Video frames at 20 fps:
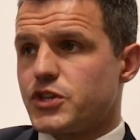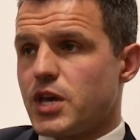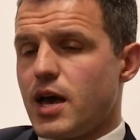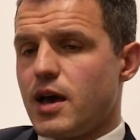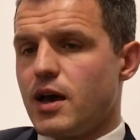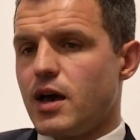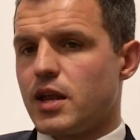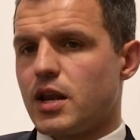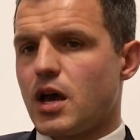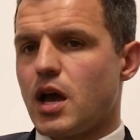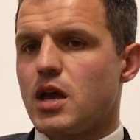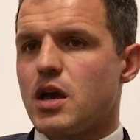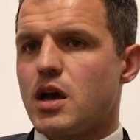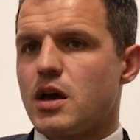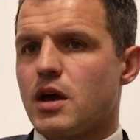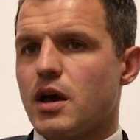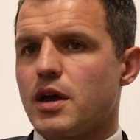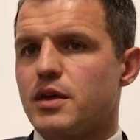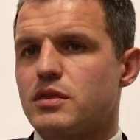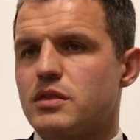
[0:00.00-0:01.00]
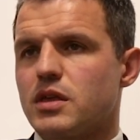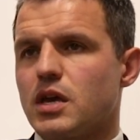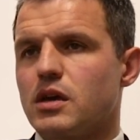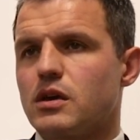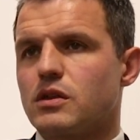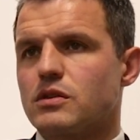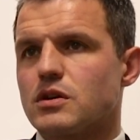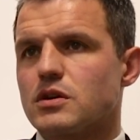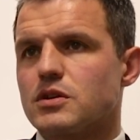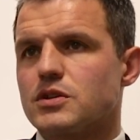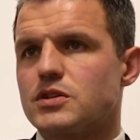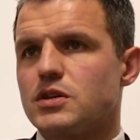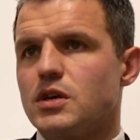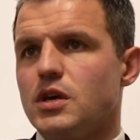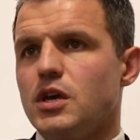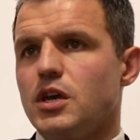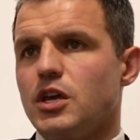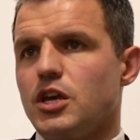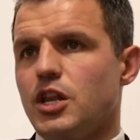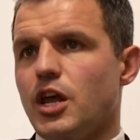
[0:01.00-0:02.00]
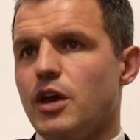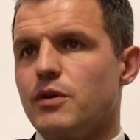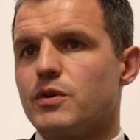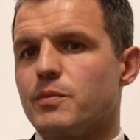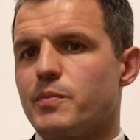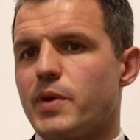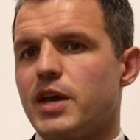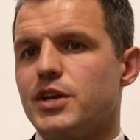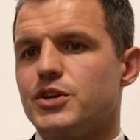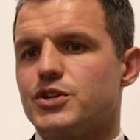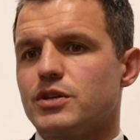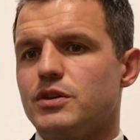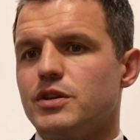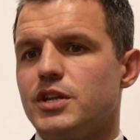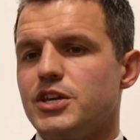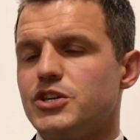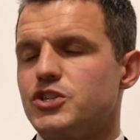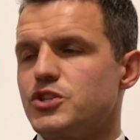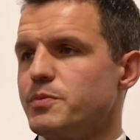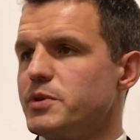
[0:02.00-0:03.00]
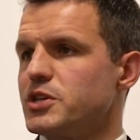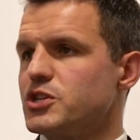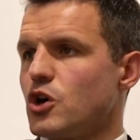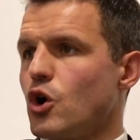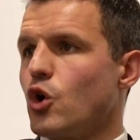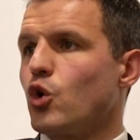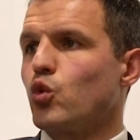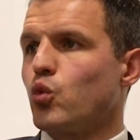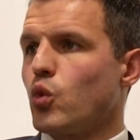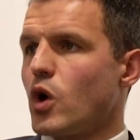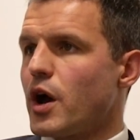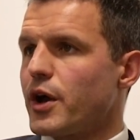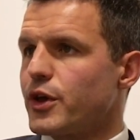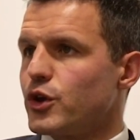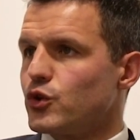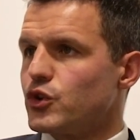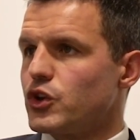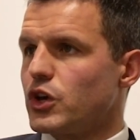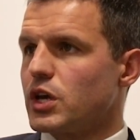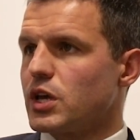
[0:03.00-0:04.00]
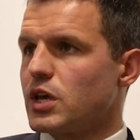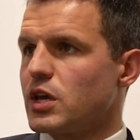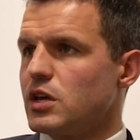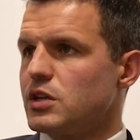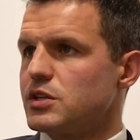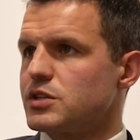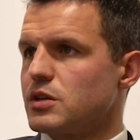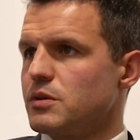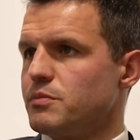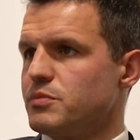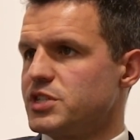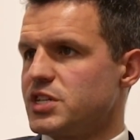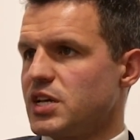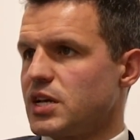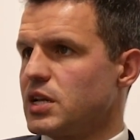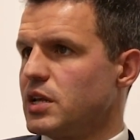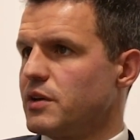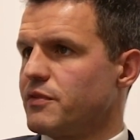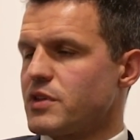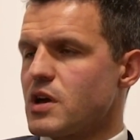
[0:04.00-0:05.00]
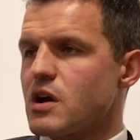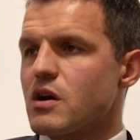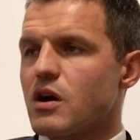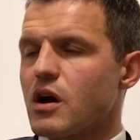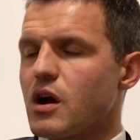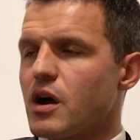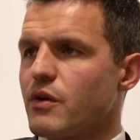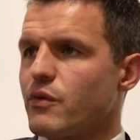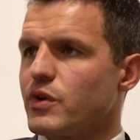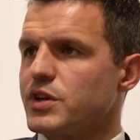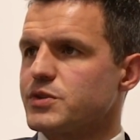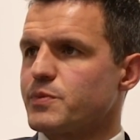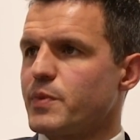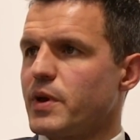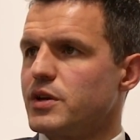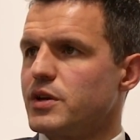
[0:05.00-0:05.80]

scars, and I think that the patient needs to be told why you're doing it, particularly if they're a high risk